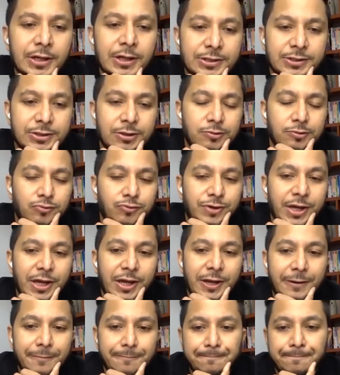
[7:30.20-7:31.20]
So
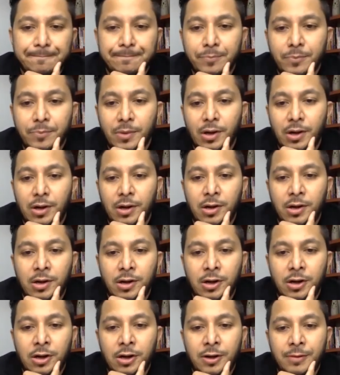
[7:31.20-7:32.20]
today,
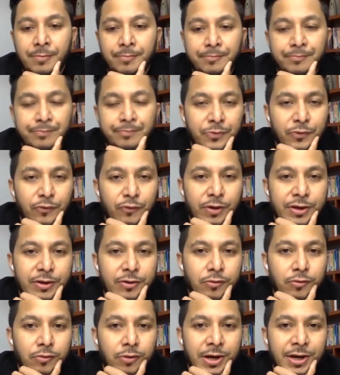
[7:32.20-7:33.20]
when you
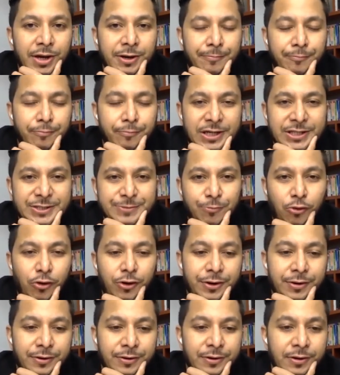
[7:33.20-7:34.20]
look at the price
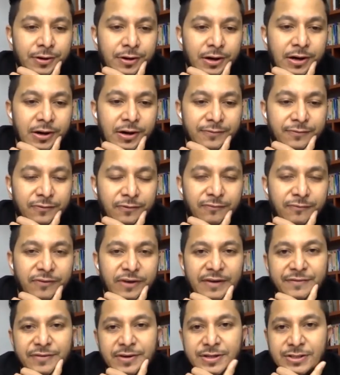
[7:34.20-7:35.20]
point from
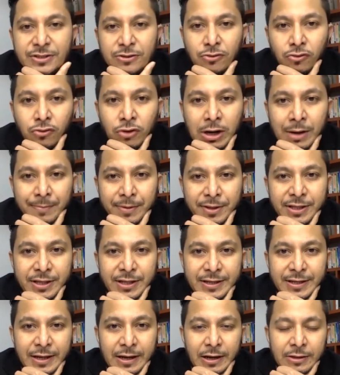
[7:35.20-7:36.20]
5 years ago up
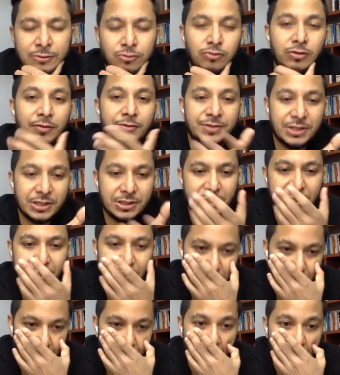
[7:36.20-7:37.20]
until 2016,
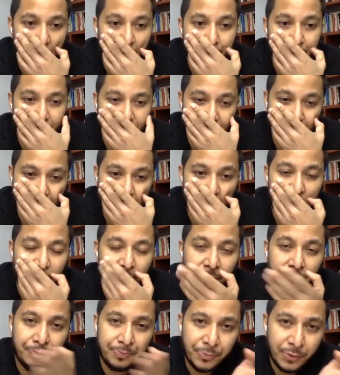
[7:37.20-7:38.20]
sorry, up until now.
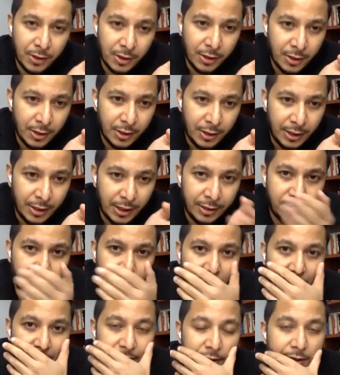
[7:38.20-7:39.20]
In
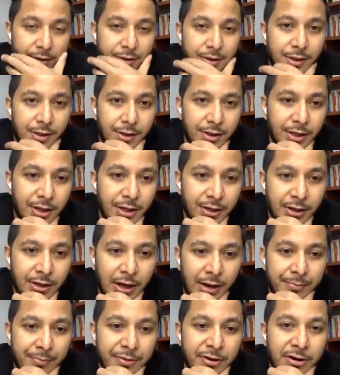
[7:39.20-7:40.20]
2016,
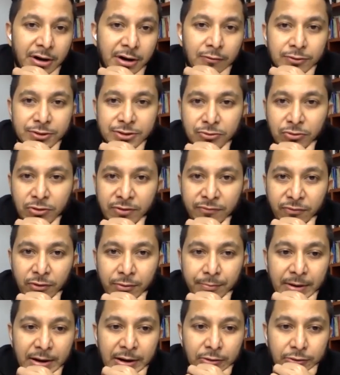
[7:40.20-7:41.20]
Amira was going for
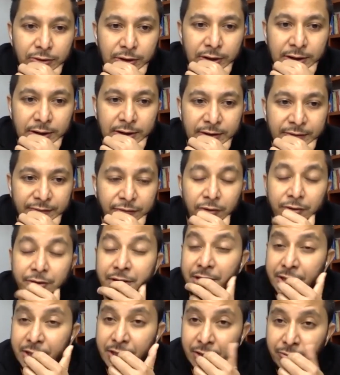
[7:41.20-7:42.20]
about
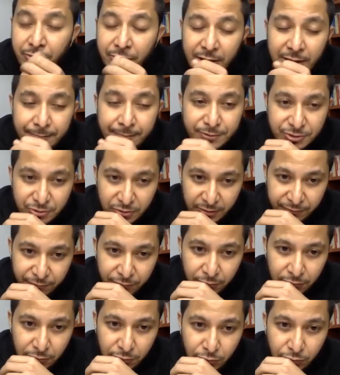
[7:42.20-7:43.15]
480 ringgit per square foot.